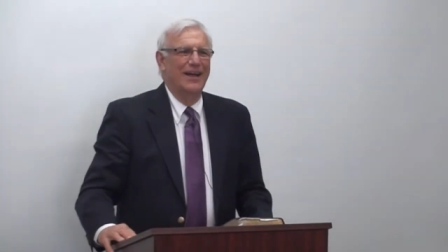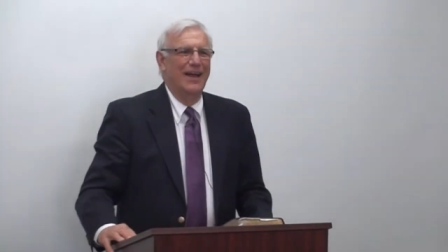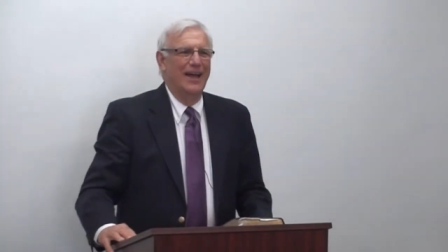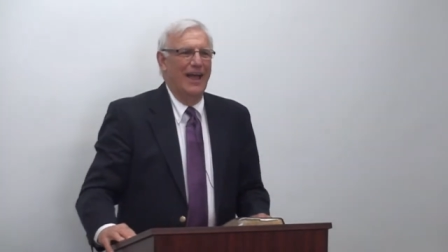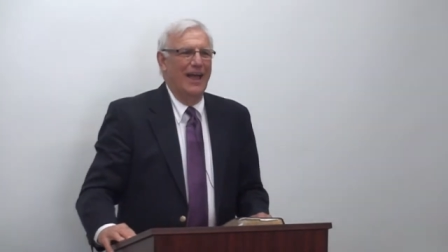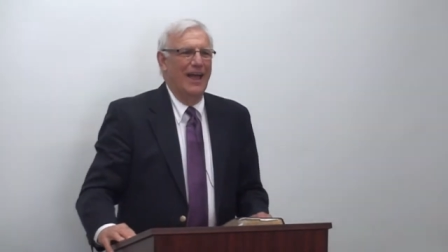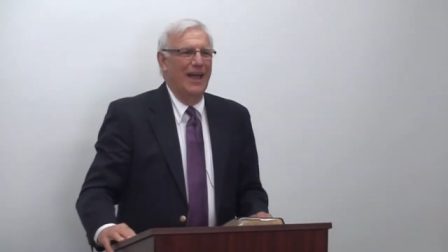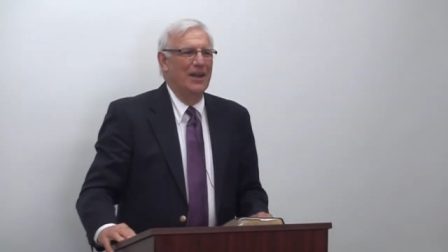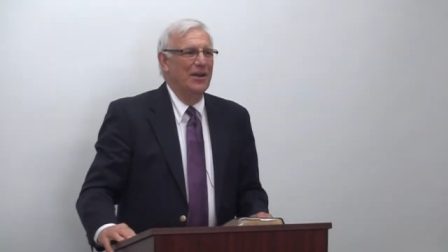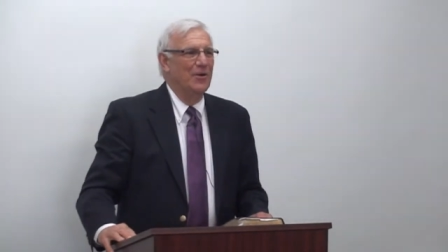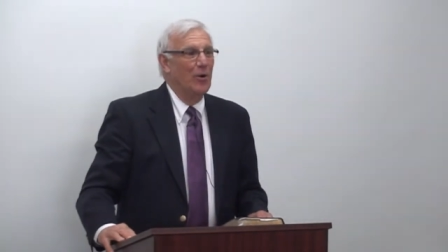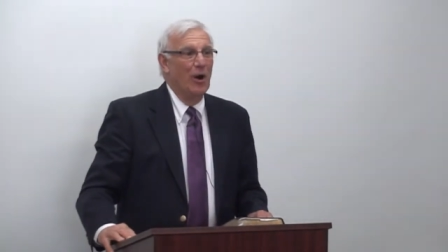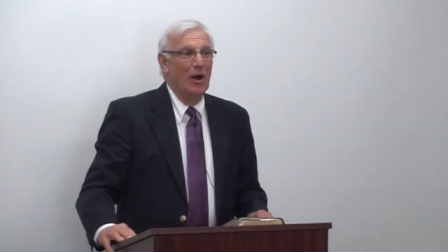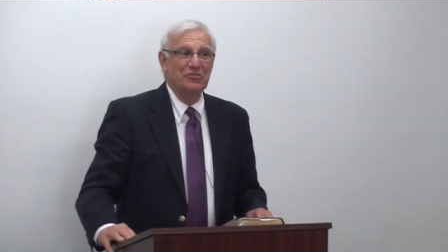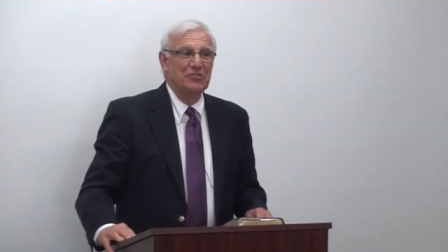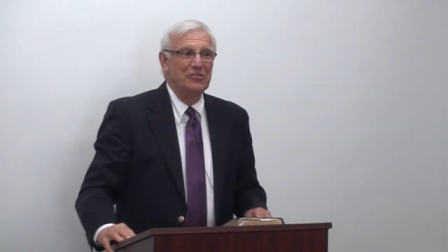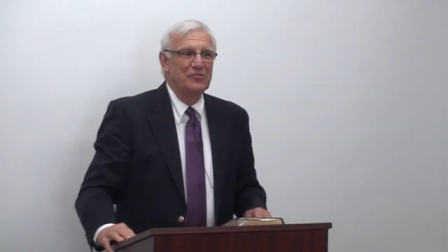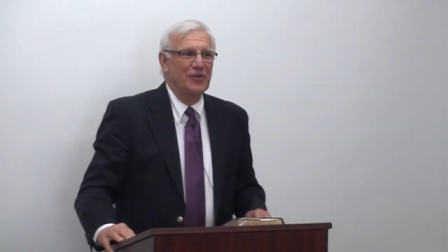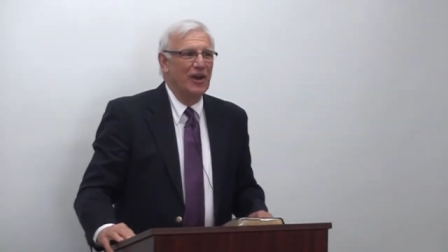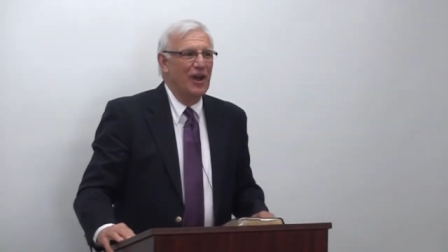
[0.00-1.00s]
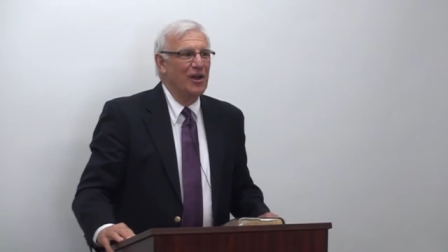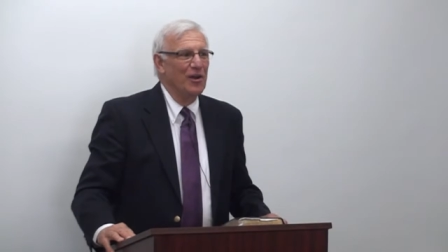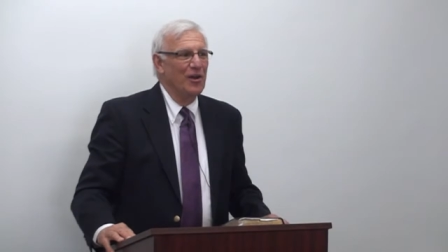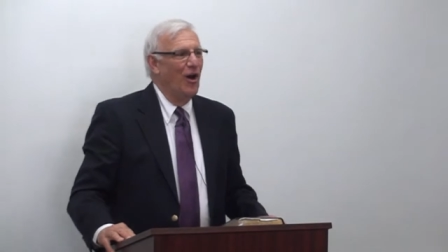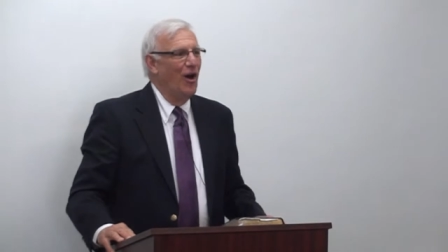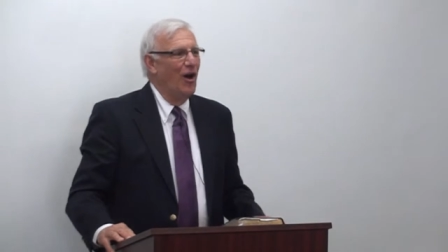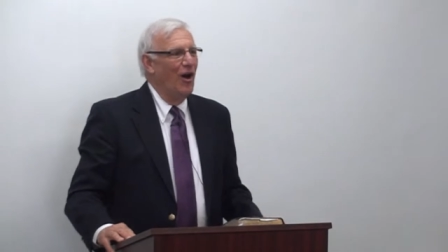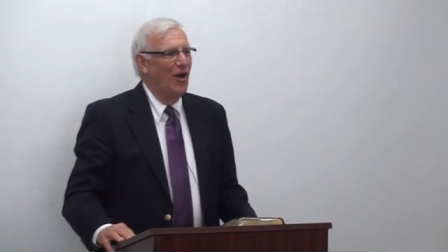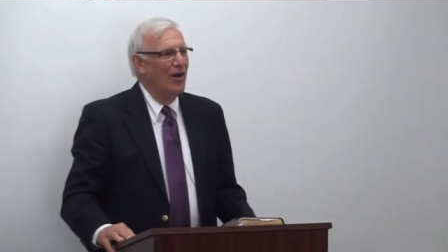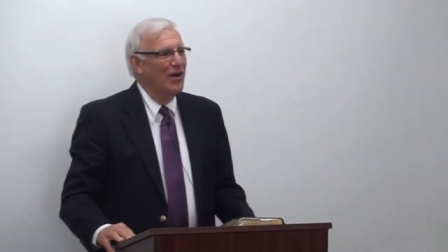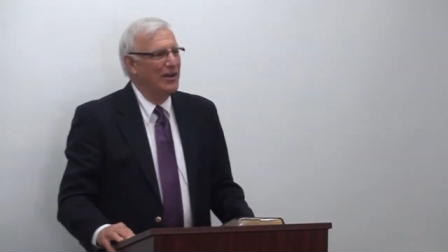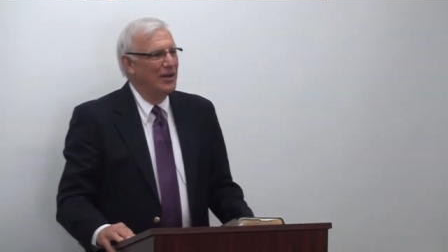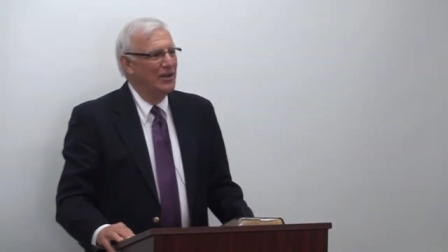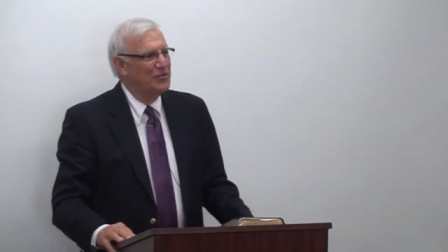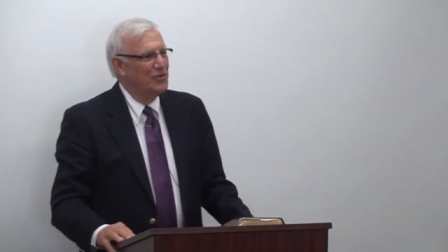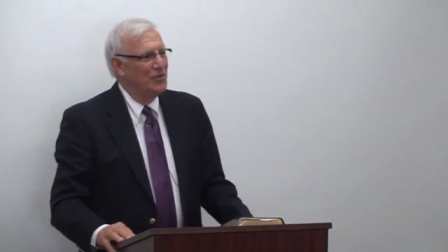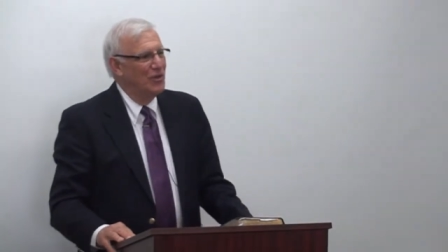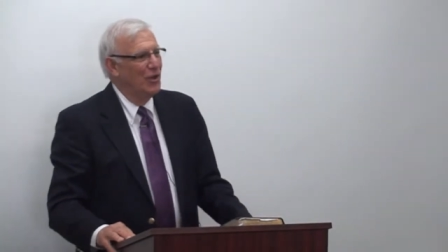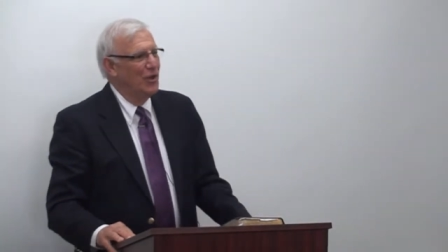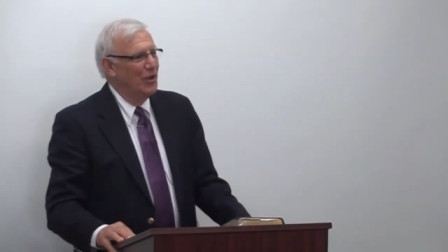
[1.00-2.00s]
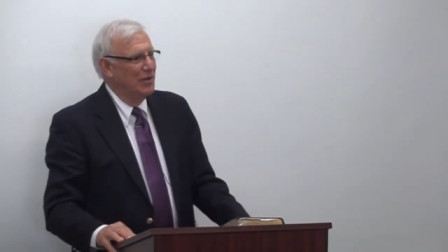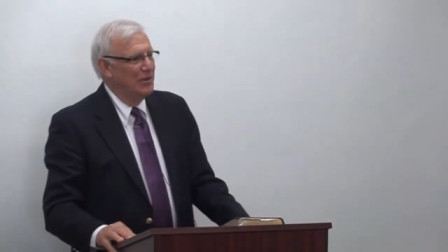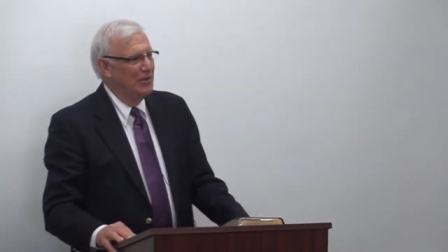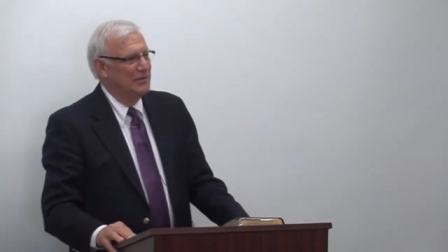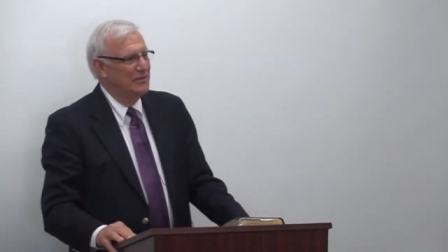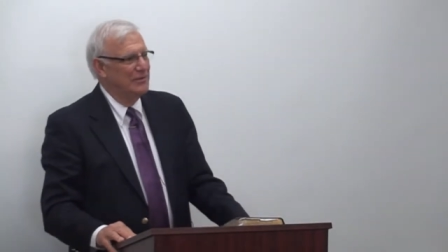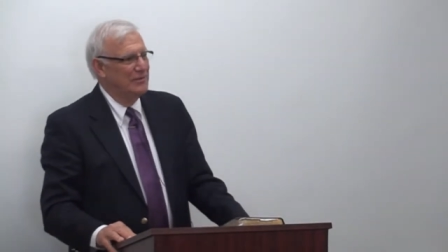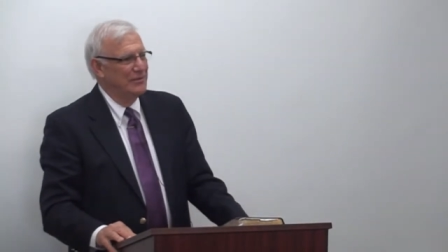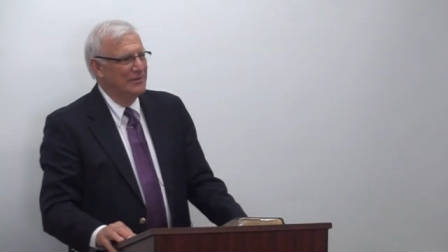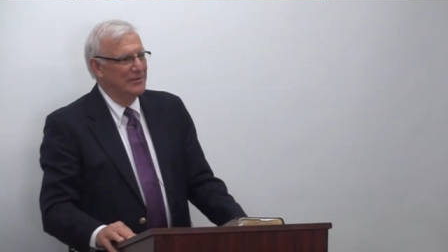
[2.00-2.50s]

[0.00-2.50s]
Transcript: And it wasn't very long until